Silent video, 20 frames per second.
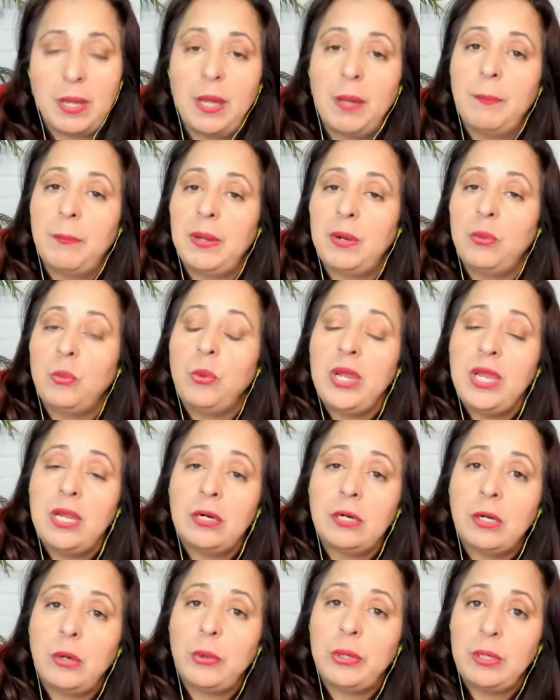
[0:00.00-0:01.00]
but we are
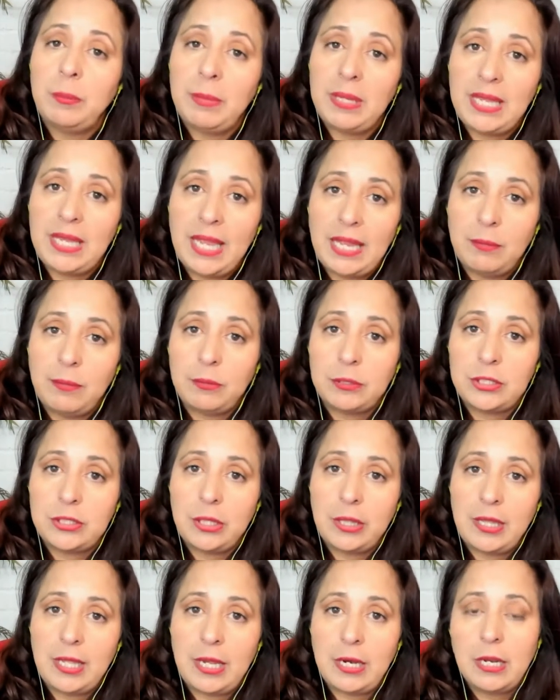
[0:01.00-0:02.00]
going to be able to
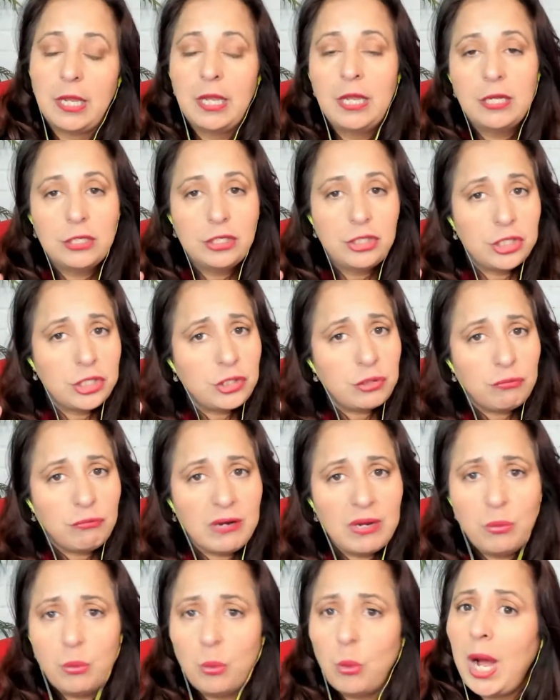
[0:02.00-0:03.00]
then just
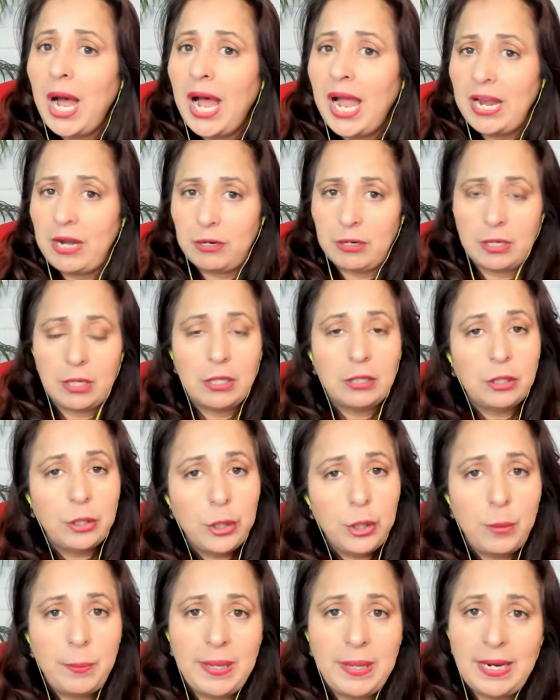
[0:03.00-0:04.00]
rewire a little
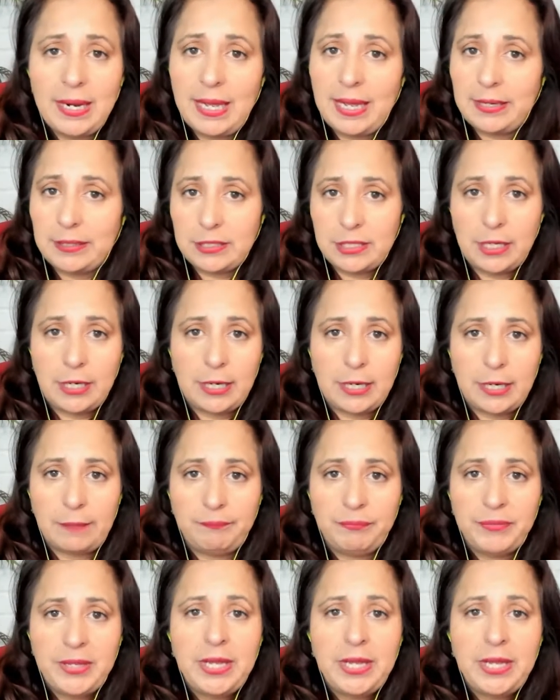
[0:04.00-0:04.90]
bit at a time.